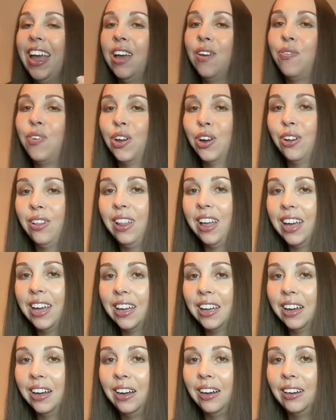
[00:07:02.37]
if you're
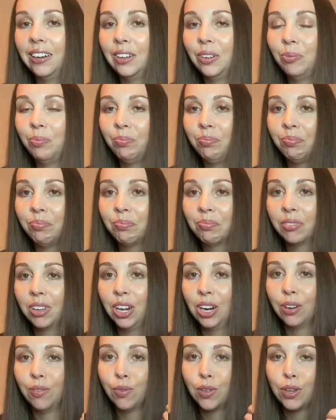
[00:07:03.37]
like, uh, you
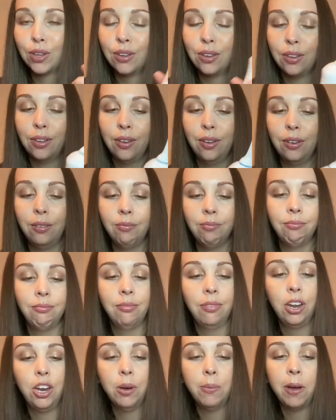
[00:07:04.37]
know, if this isn't
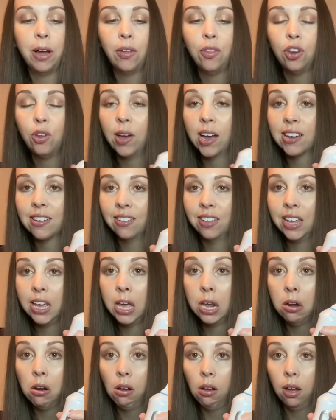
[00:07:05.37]
in your mouth and you accidentally
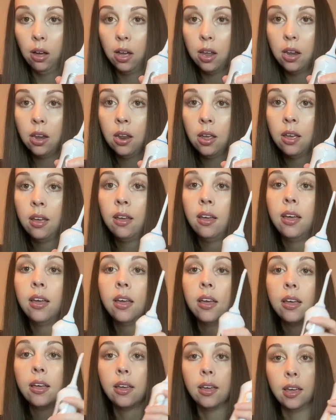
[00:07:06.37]
hit on,
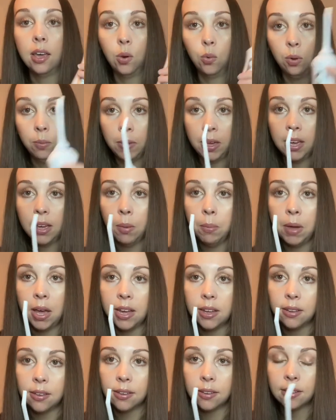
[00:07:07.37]
it will make a
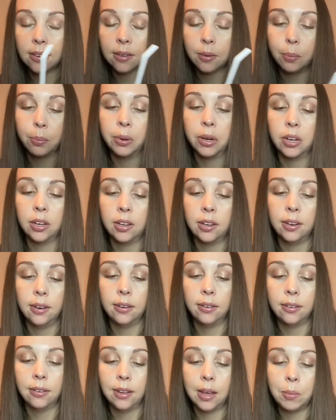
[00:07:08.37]
mess. But
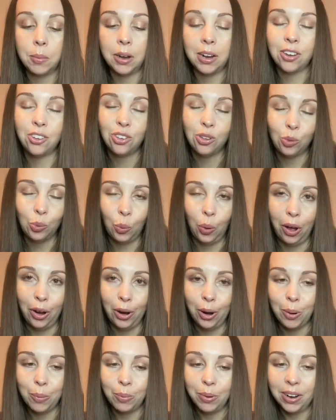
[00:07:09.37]
I mean, it's just
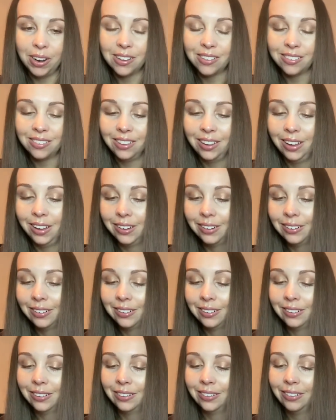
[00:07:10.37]
water, but it's like,
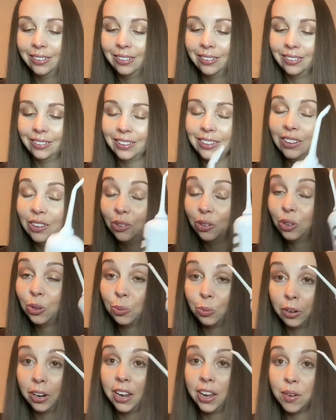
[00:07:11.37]
it'll
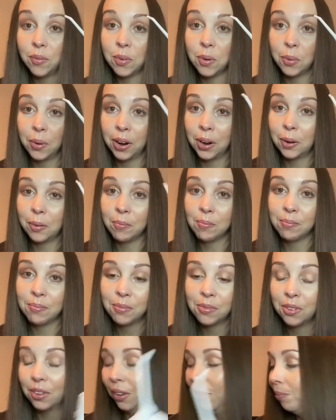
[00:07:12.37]
spray everywhere.
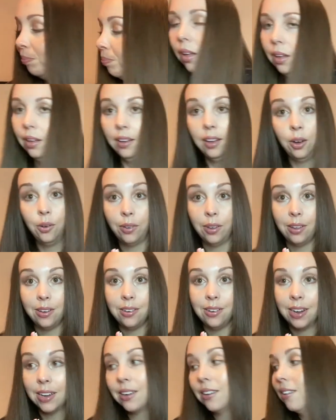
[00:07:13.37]
So Okay,
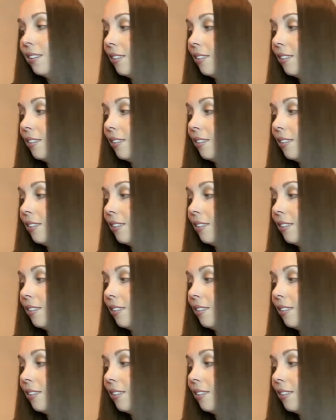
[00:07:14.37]
next